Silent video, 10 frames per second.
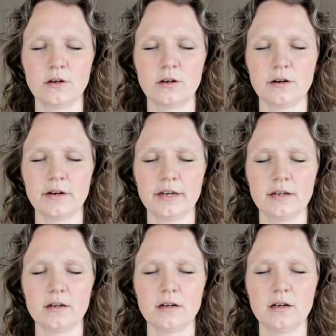All
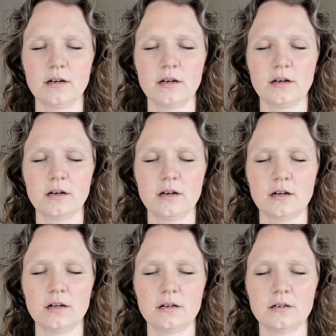right, I'm
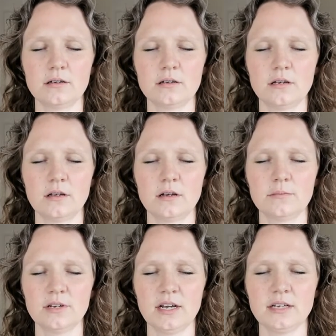
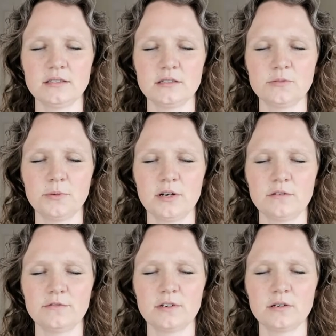gonna ask this
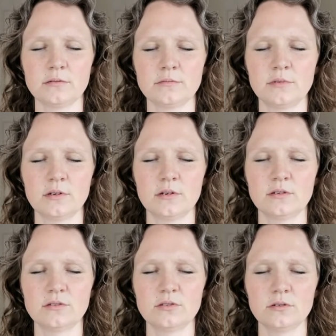puff. So
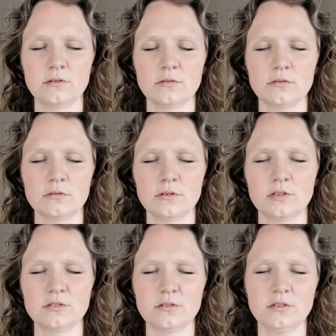
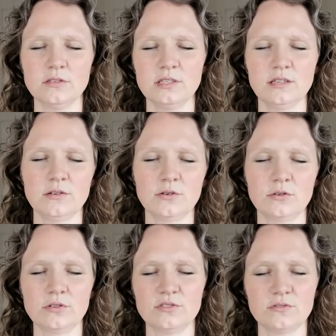let's say the
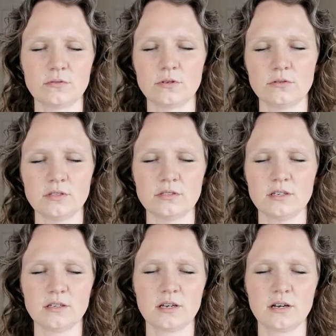girl is throat. Let's
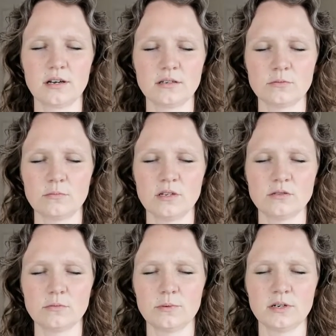say the guy is
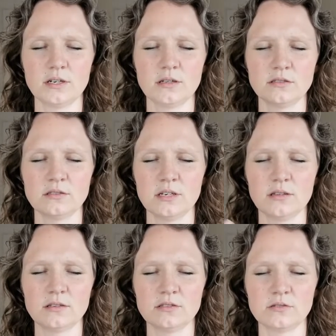mental body. Let's
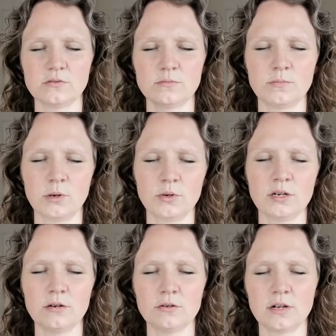say this bow
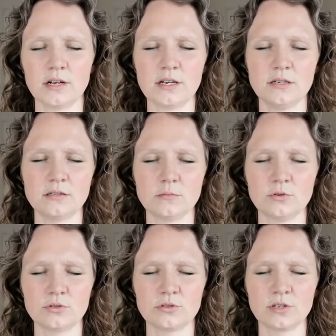and arrow guy is
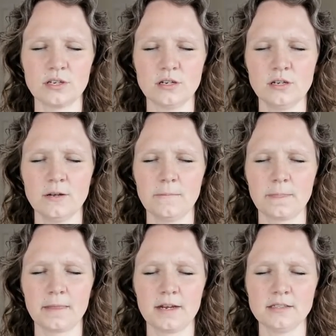emotional gut.
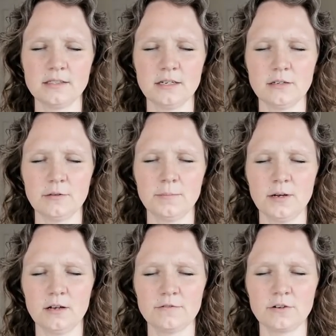And I say to the
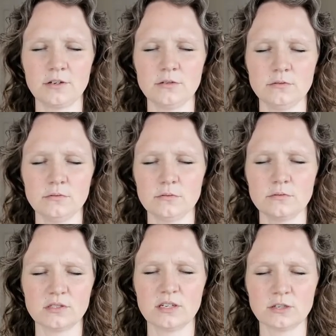puff, "Are you
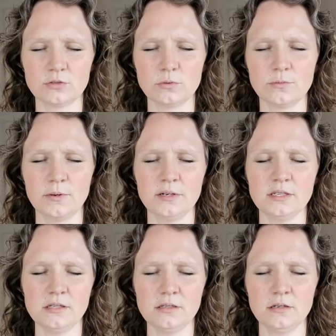sexual
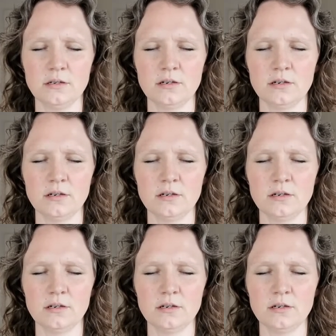body?